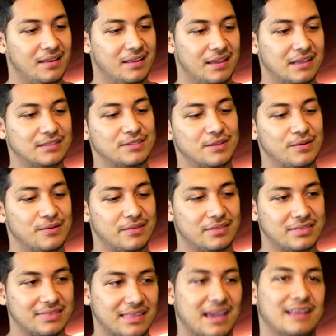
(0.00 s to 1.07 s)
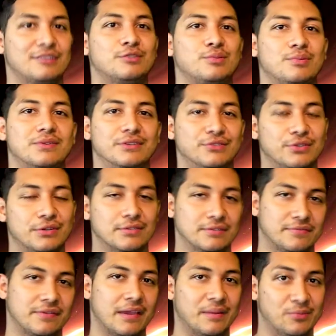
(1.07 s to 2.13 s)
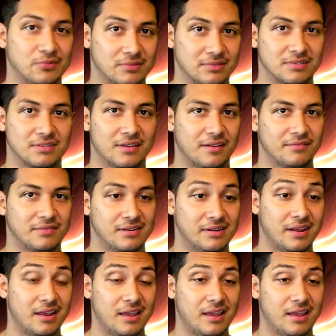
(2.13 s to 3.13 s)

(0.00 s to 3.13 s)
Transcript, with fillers: And so that's what Joseph Campbell discovered,